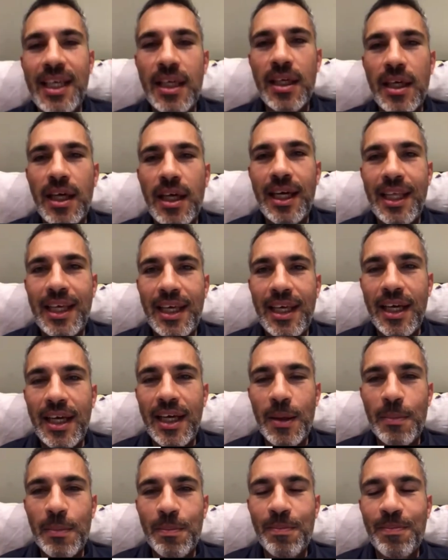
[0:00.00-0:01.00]
any
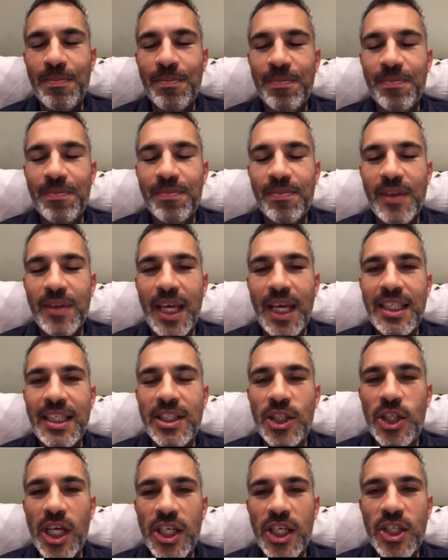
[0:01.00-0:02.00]
um, any
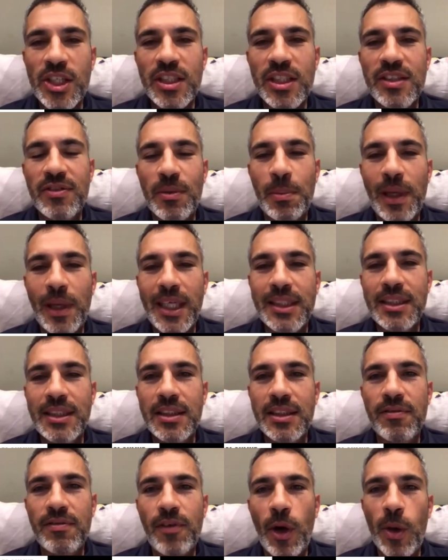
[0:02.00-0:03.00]
suggestions for
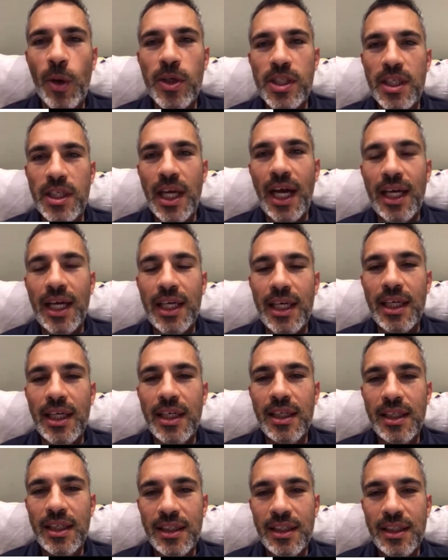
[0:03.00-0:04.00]
places to forage in Hackney?